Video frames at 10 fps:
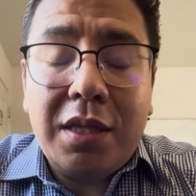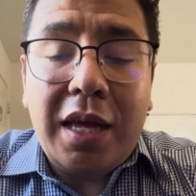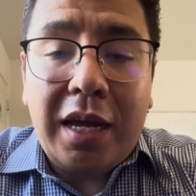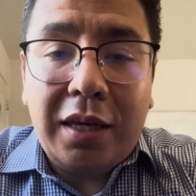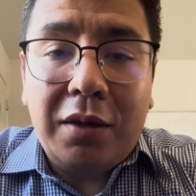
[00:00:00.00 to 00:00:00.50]

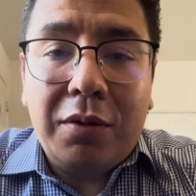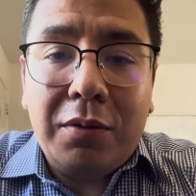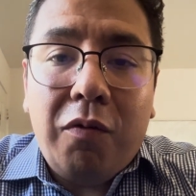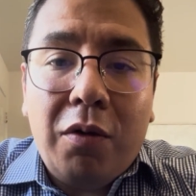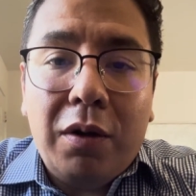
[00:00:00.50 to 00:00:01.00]
Thank
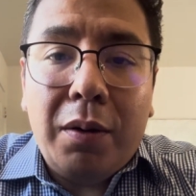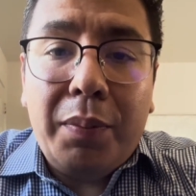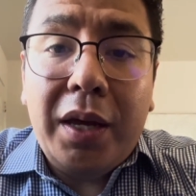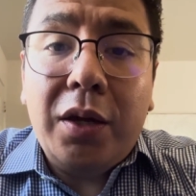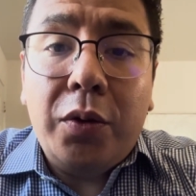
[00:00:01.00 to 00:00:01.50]
you for
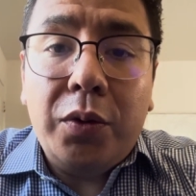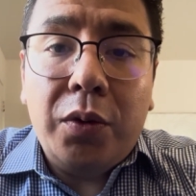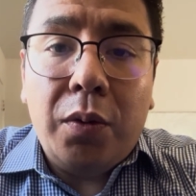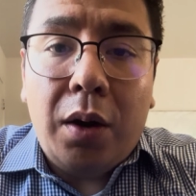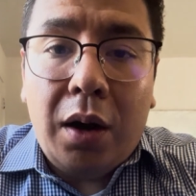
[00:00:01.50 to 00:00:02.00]
being who
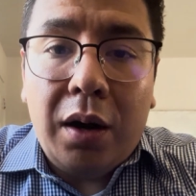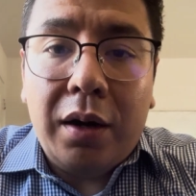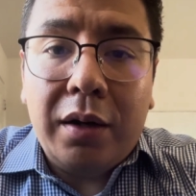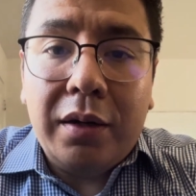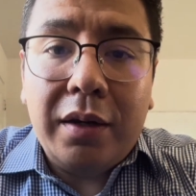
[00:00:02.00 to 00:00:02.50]
you
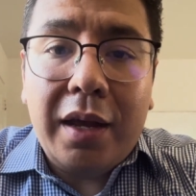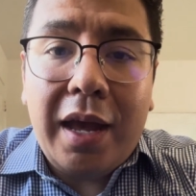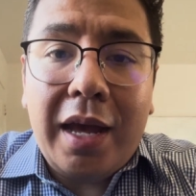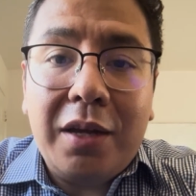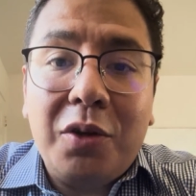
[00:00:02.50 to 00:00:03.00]
are
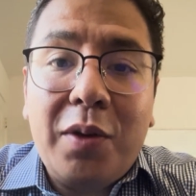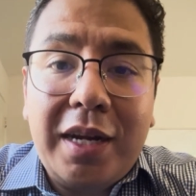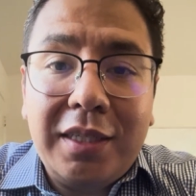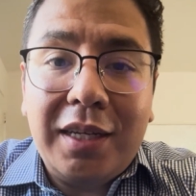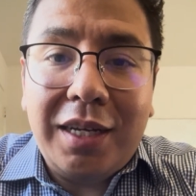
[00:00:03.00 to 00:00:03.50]
and
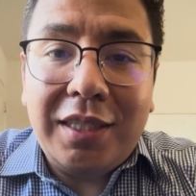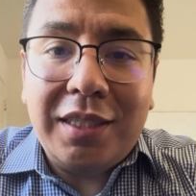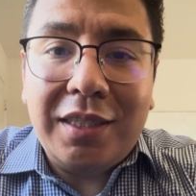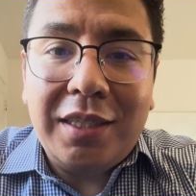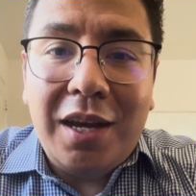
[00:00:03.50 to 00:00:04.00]

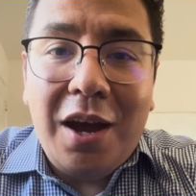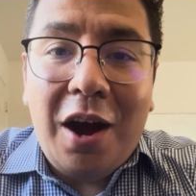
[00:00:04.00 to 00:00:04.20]
congratulations